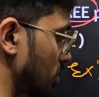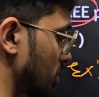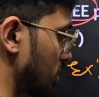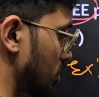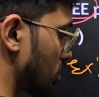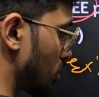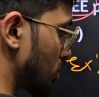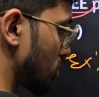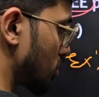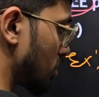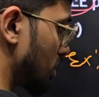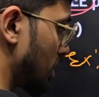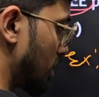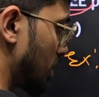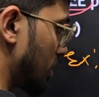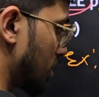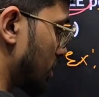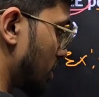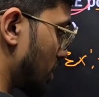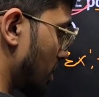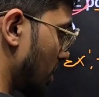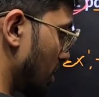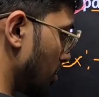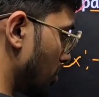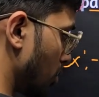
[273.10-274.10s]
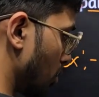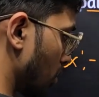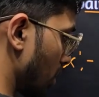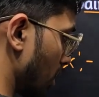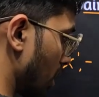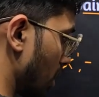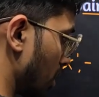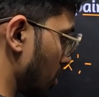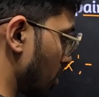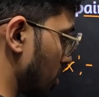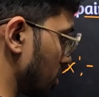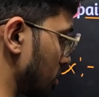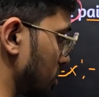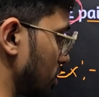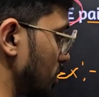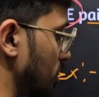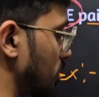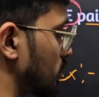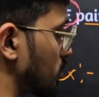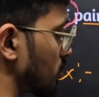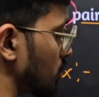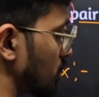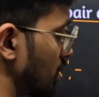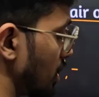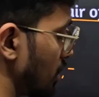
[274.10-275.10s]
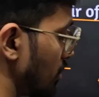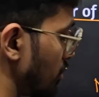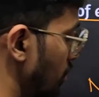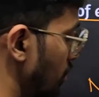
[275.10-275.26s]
this also need 3 more electrons. So they'll